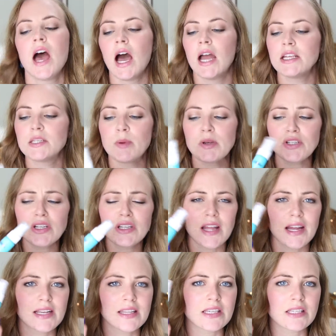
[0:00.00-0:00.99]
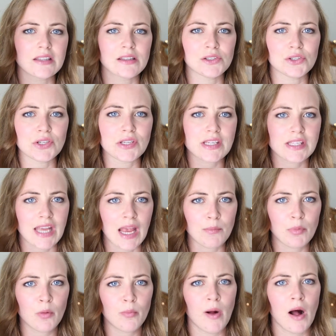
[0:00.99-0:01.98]
I especially like this little
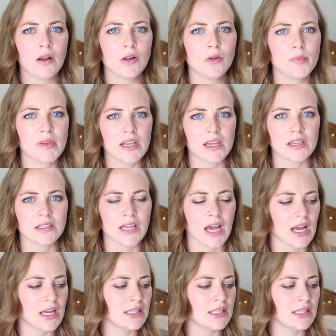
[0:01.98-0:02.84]
sample bottle because